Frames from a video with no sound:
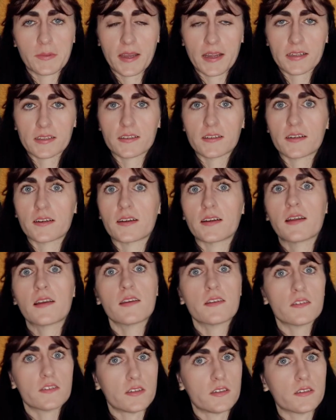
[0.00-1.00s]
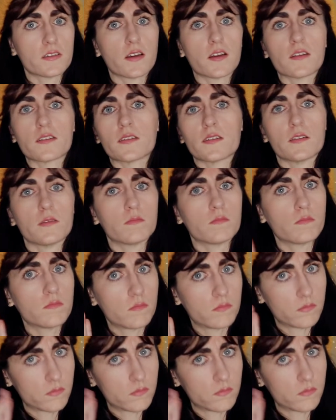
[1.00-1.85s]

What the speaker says: back to her. She's awesome.